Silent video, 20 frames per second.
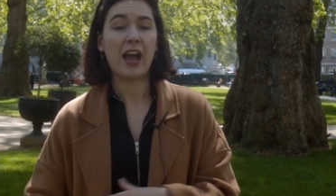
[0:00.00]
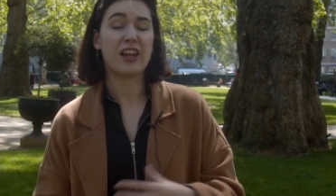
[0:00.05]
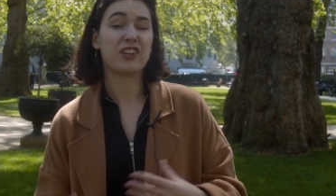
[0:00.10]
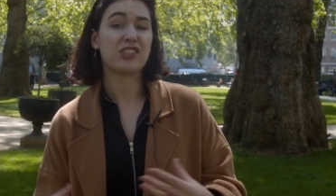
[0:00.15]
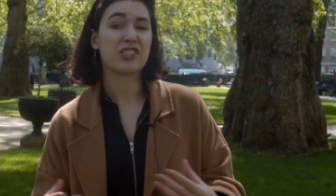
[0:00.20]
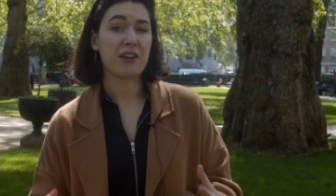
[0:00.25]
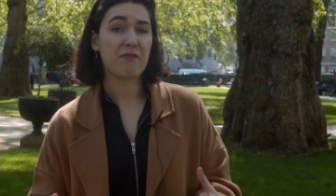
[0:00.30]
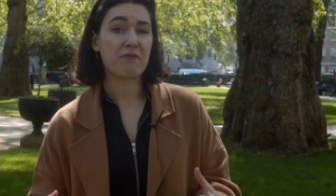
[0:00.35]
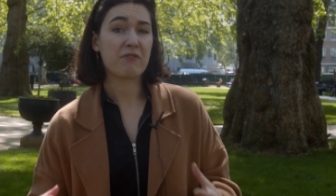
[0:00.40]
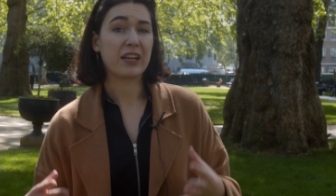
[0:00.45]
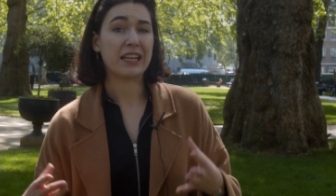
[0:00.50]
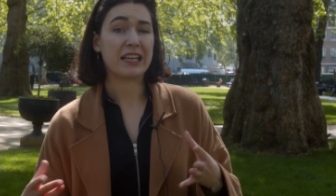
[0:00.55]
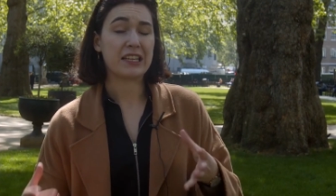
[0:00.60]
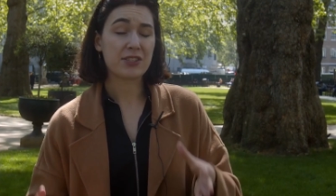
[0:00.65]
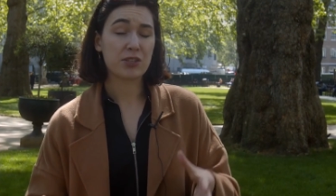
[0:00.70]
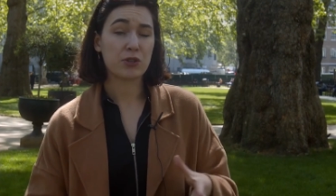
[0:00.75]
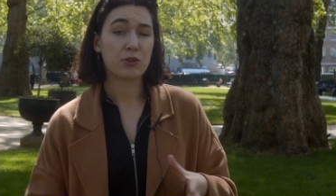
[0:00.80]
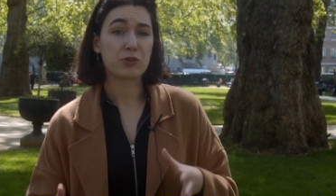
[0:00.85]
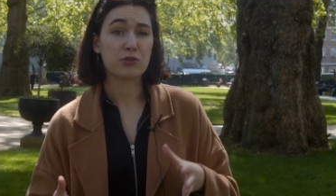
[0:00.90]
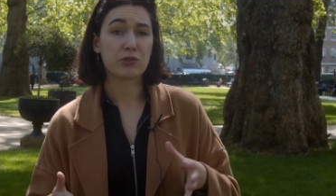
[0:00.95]
And
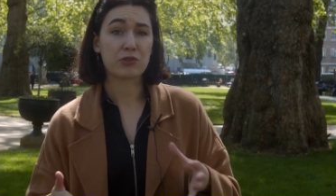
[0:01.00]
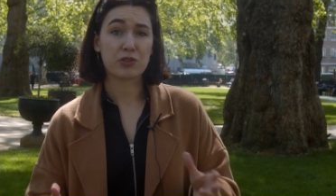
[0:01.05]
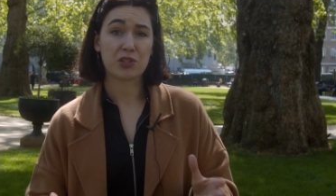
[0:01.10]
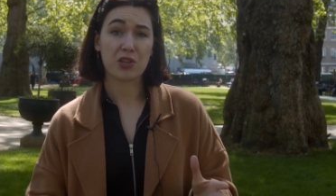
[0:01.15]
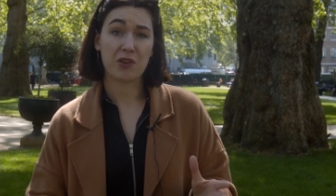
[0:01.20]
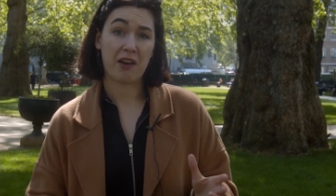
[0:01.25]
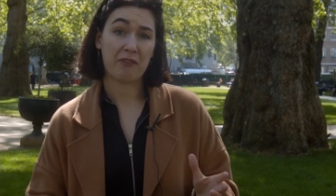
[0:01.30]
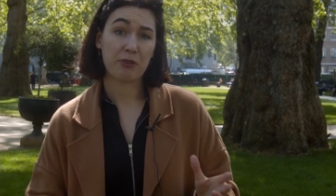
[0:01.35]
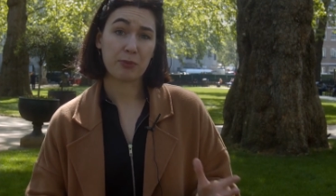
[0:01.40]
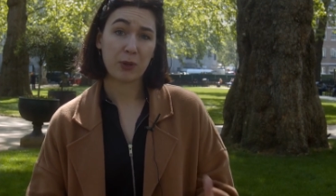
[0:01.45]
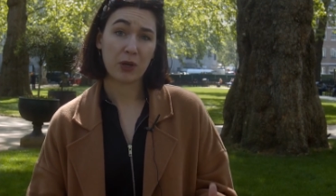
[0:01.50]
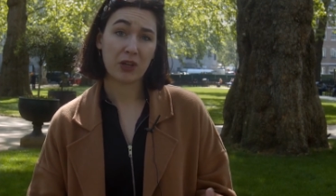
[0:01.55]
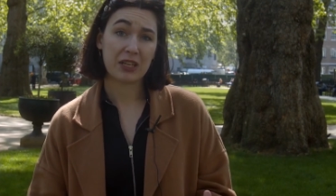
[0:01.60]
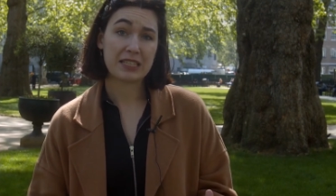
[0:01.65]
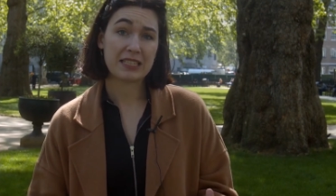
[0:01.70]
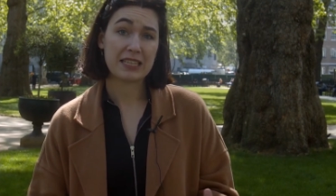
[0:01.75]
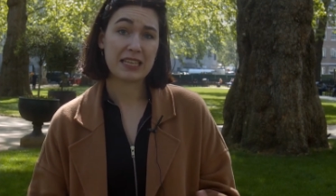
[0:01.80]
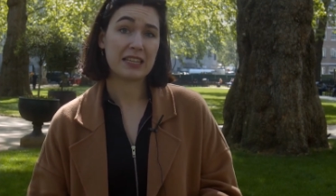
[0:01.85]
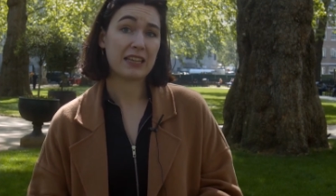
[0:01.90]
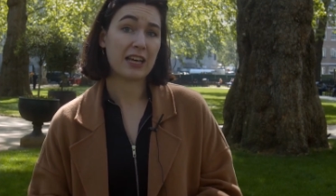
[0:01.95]
generally schools also have a
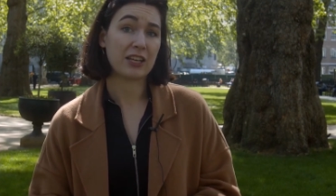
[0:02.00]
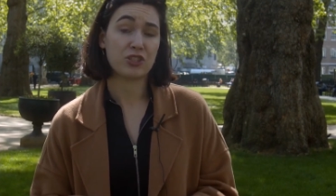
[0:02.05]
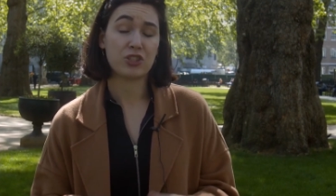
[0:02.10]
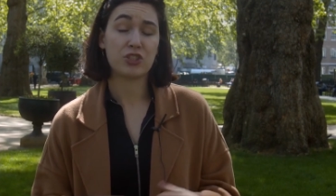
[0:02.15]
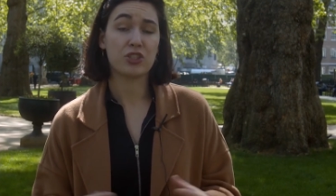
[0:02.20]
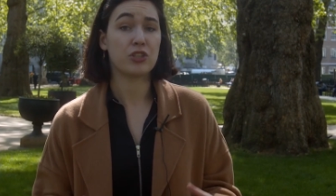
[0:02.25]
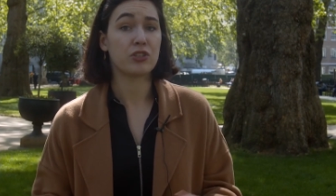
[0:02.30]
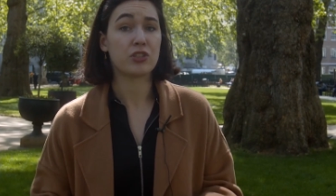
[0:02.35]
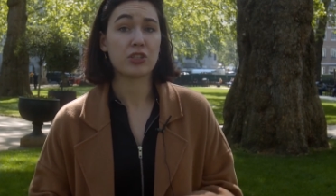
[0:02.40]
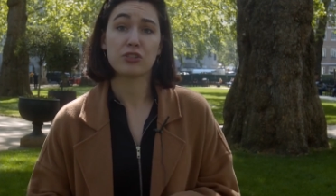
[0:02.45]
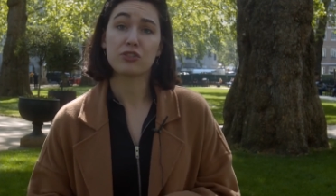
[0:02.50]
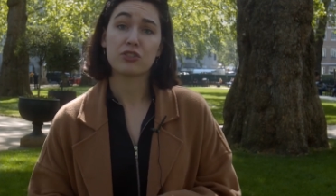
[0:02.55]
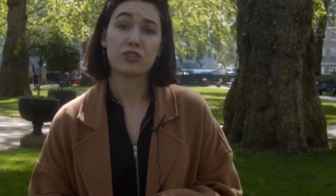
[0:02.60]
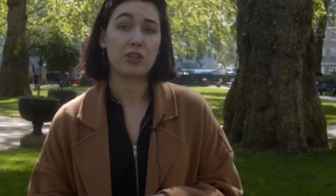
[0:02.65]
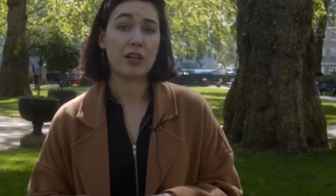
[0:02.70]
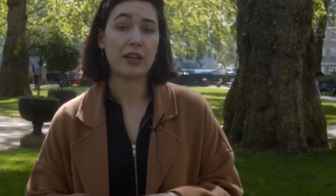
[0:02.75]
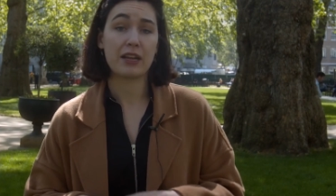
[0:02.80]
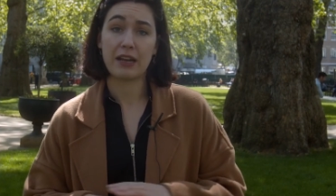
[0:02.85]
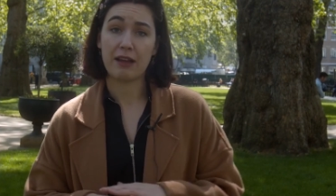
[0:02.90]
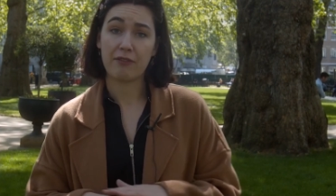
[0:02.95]
policy that students
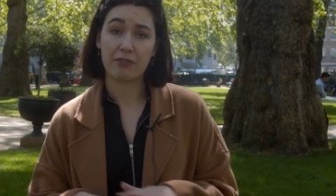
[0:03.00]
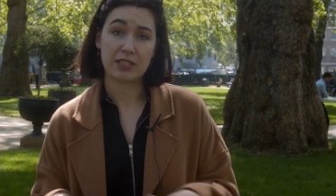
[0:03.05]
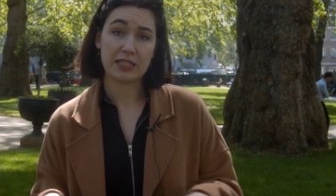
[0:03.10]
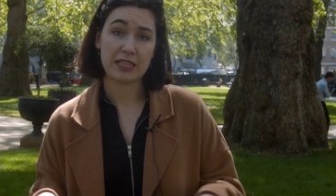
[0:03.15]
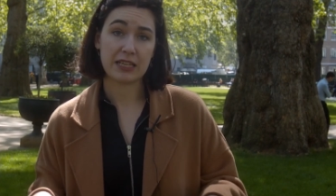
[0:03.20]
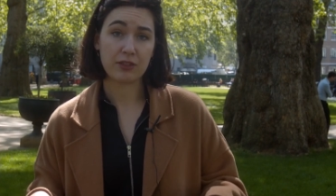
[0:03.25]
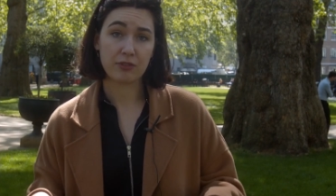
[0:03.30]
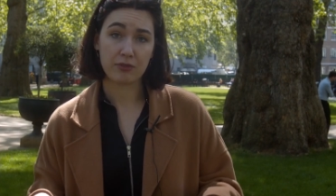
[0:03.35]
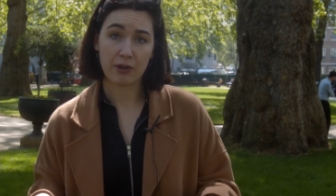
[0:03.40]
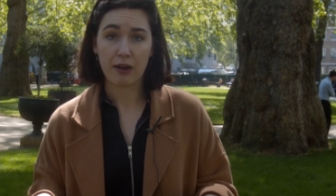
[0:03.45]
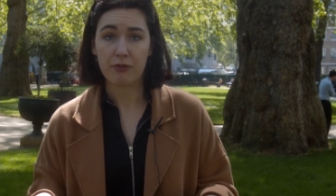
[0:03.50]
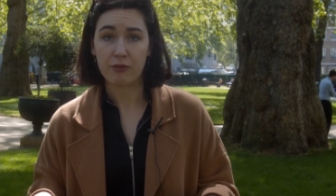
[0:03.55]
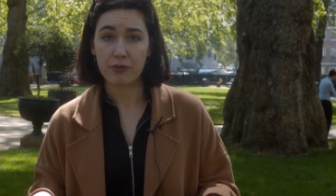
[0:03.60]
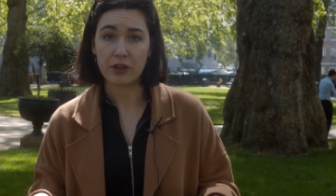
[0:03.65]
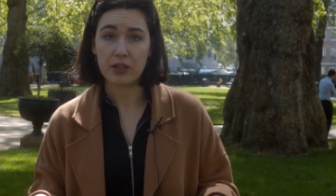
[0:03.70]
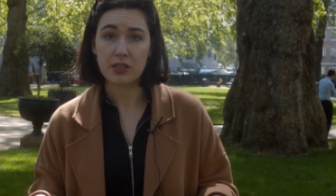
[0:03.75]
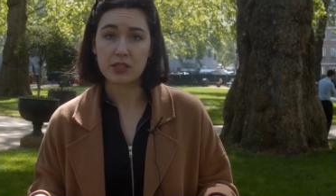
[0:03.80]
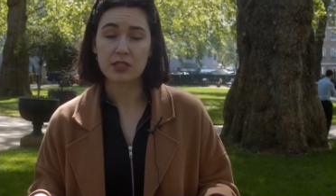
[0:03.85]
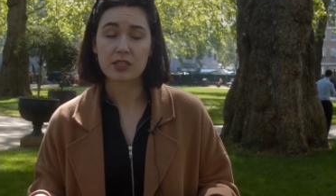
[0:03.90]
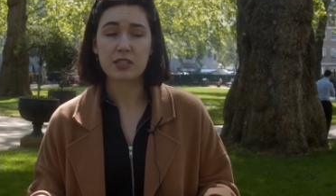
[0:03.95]
never see the
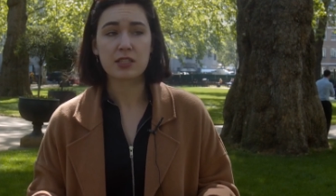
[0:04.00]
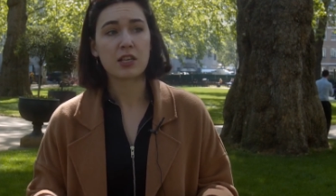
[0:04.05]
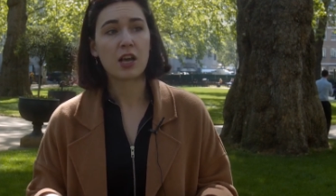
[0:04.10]
reference.